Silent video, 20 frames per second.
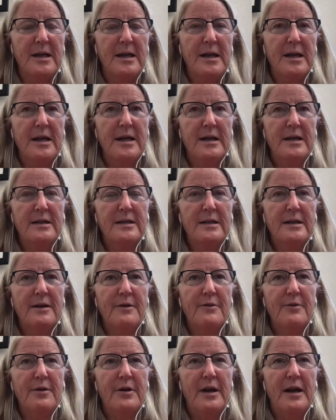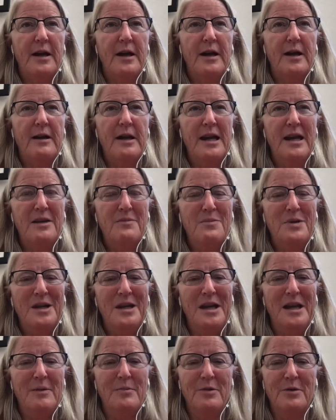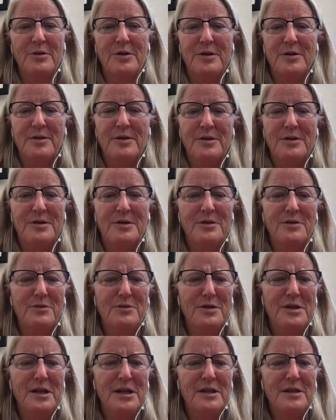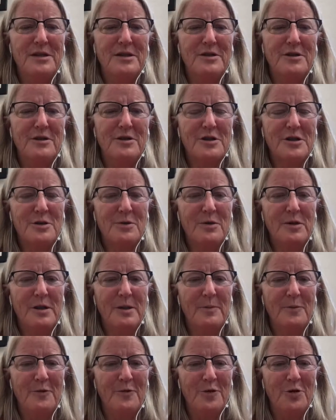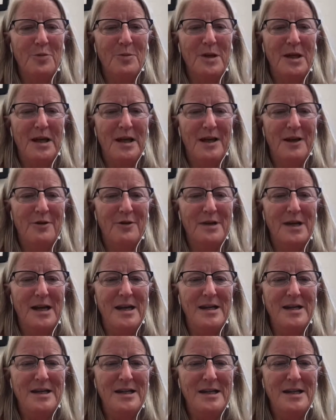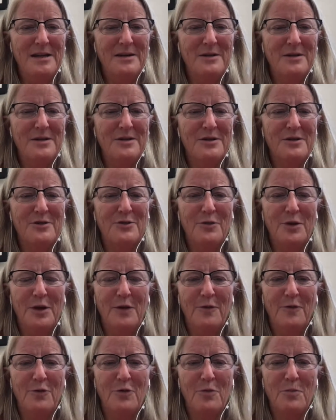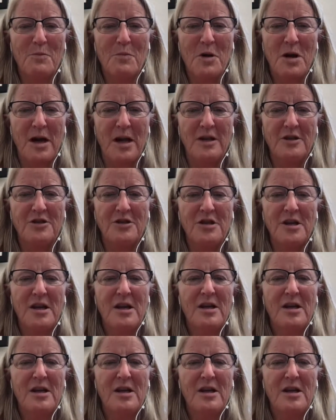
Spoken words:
And I had been able to get dogs with lymphoma out 18 to 24 months